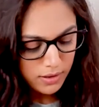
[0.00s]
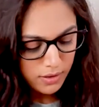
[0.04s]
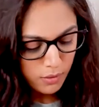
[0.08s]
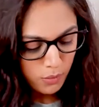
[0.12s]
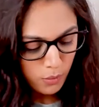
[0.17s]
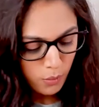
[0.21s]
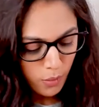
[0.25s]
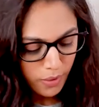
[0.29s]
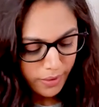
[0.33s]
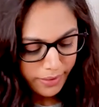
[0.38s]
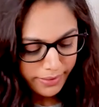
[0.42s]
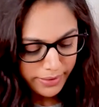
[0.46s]

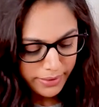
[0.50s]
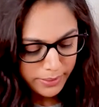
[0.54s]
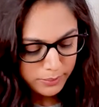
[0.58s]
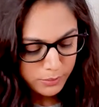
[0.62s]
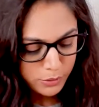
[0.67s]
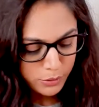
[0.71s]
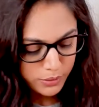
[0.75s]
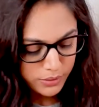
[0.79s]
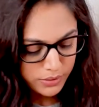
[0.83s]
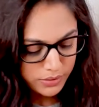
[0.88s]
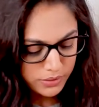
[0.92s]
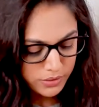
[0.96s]
while I'm
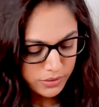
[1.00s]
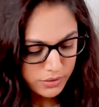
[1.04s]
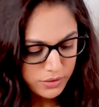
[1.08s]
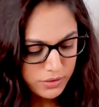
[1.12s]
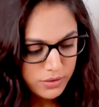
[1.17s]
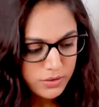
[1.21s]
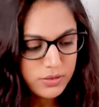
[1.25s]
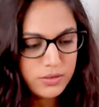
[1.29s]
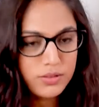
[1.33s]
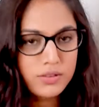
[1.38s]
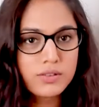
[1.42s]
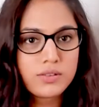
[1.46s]
doing
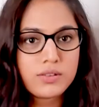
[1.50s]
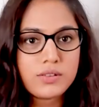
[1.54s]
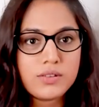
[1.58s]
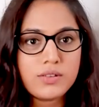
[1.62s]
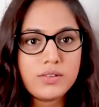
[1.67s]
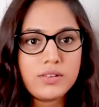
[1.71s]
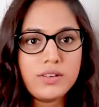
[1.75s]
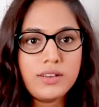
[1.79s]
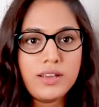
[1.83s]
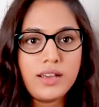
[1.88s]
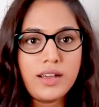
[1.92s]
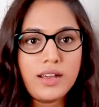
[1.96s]
this.
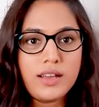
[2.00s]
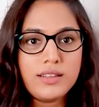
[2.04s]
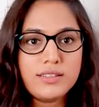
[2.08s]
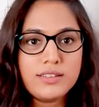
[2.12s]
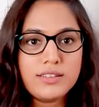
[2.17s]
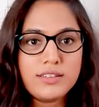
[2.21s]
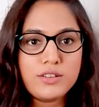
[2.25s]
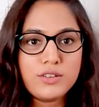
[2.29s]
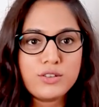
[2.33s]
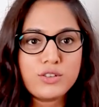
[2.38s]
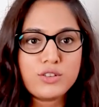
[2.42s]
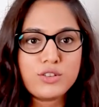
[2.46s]
Yeah,
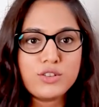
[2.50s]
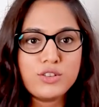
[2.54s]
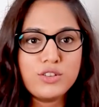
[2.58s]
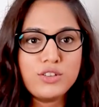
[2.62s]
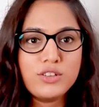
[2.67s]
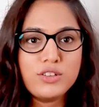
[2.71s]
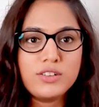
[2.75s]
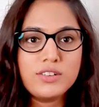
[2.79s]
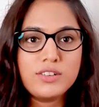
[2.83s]
this looks good.